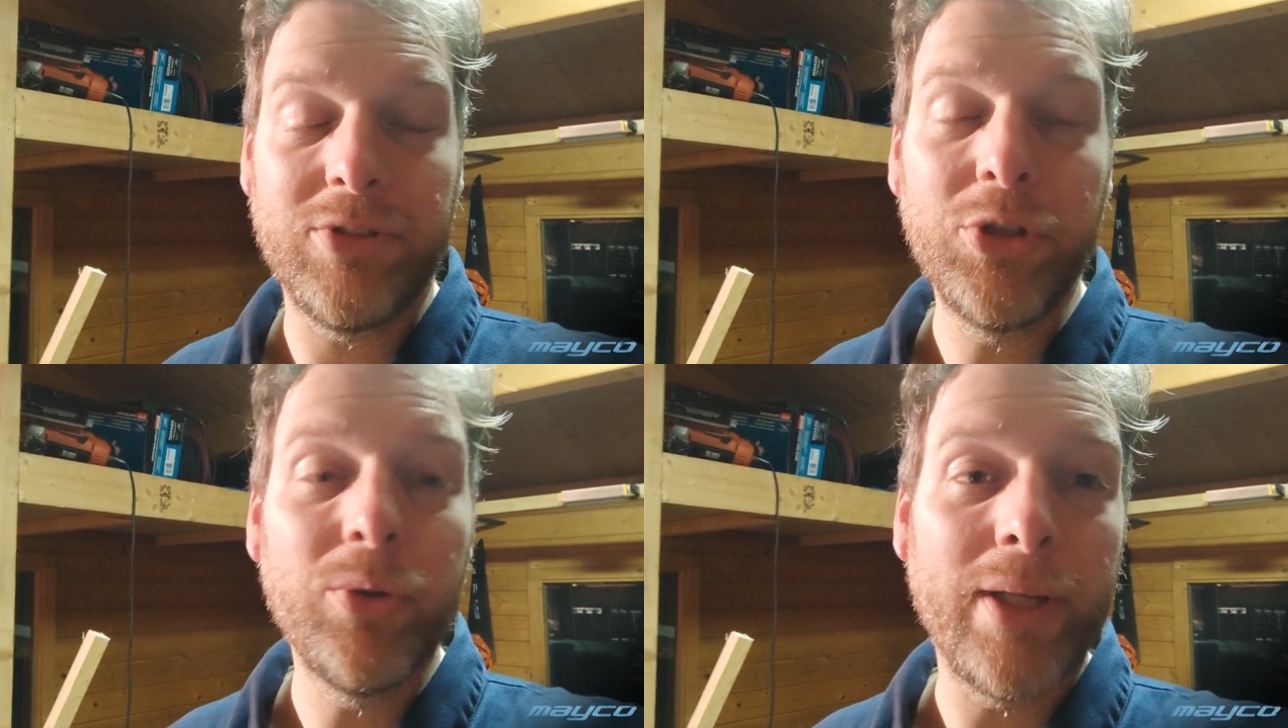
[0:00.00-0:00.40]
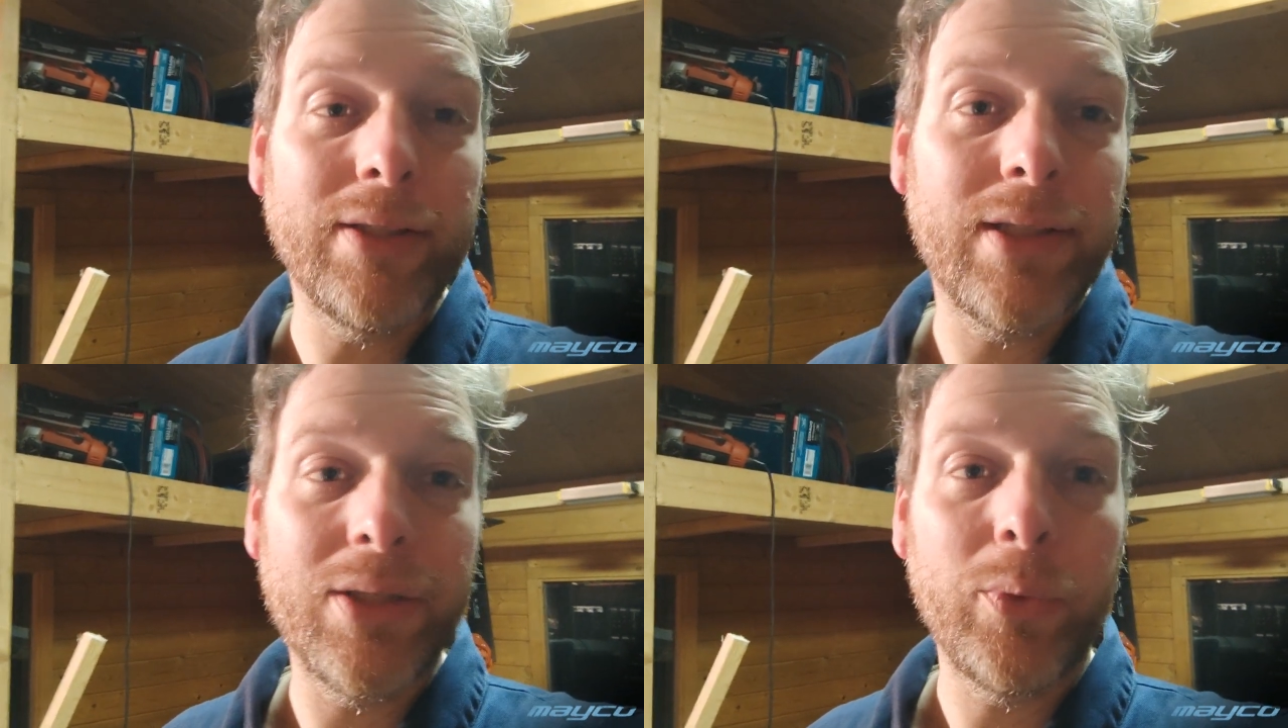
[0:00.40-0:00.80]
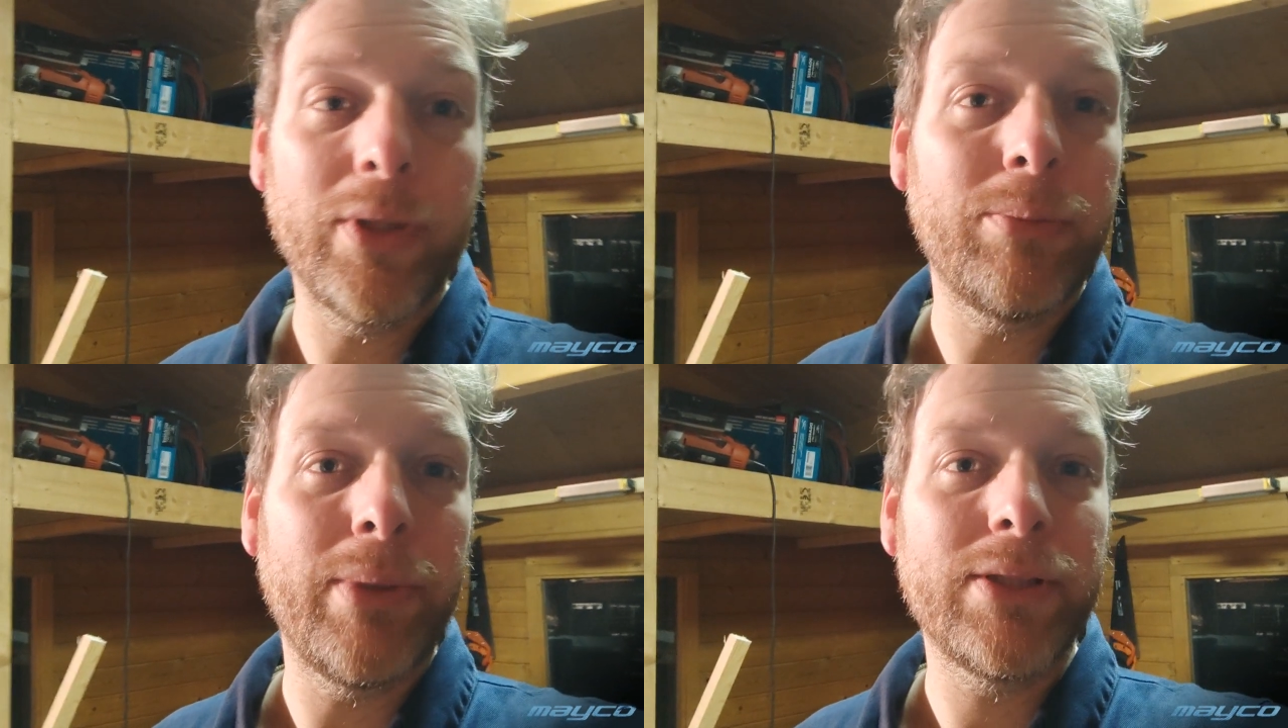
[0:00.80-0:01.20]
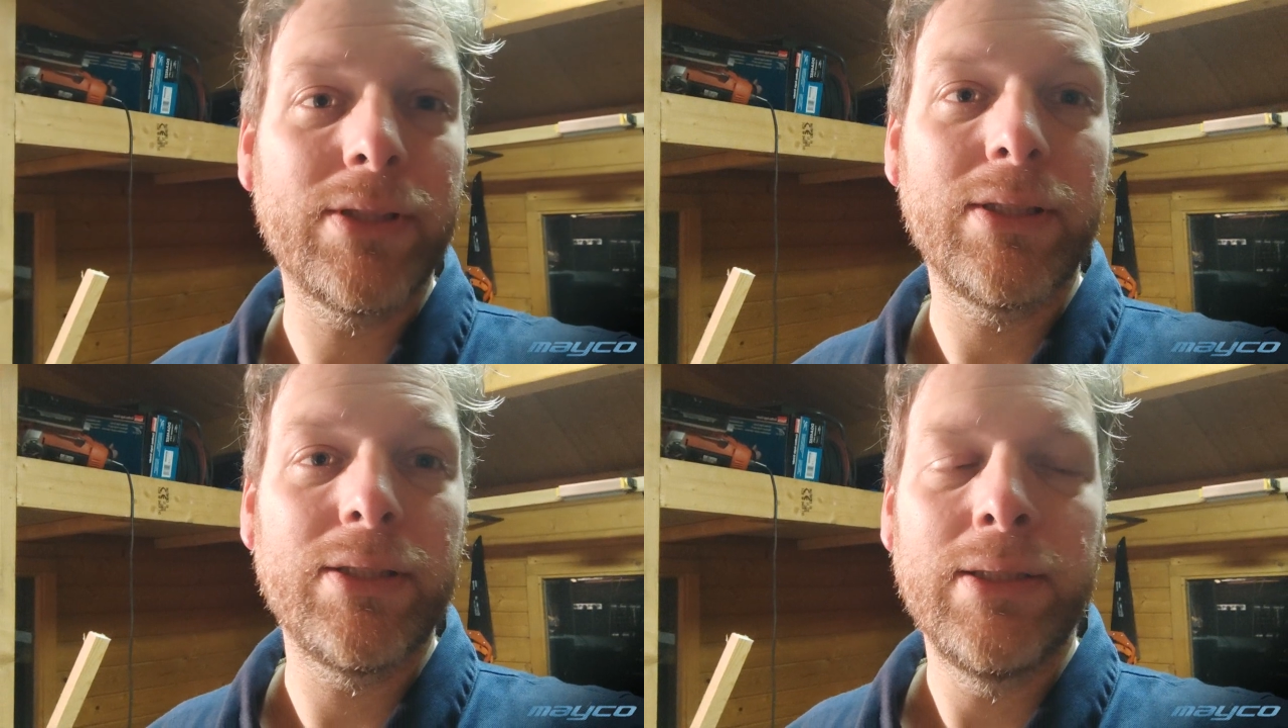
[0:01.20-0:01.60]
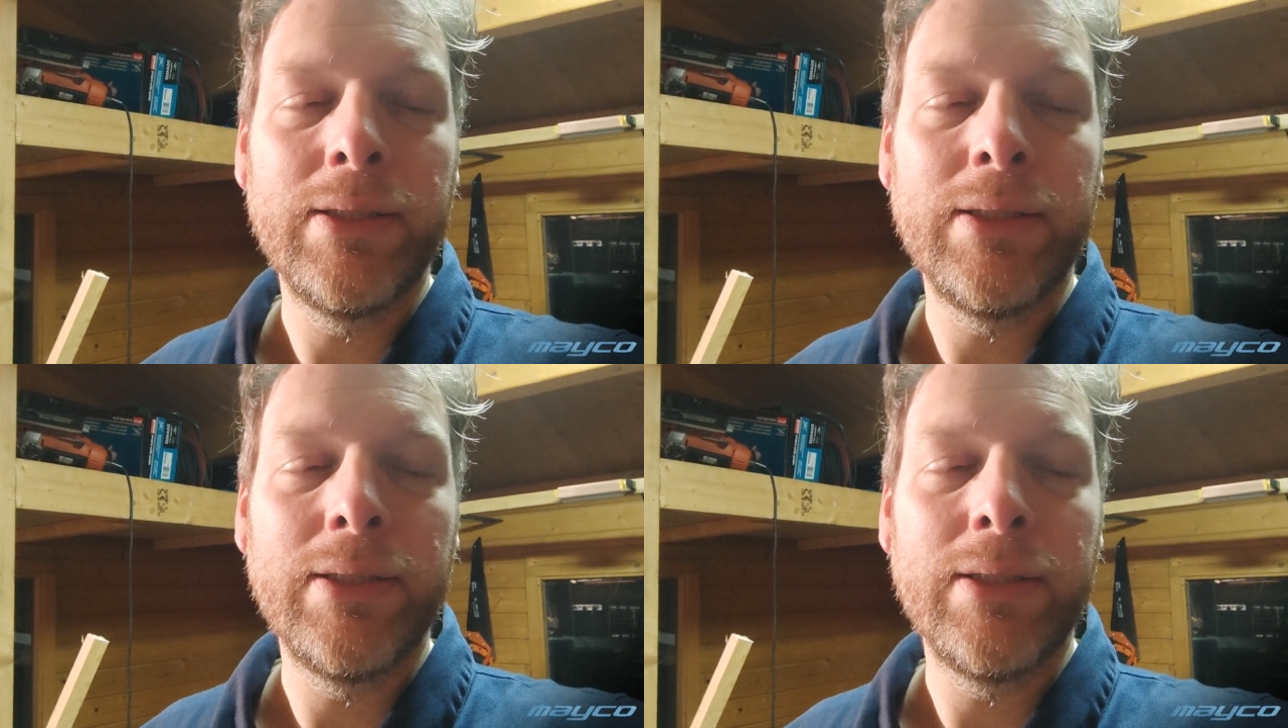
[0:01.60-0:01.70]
do anything with it basically.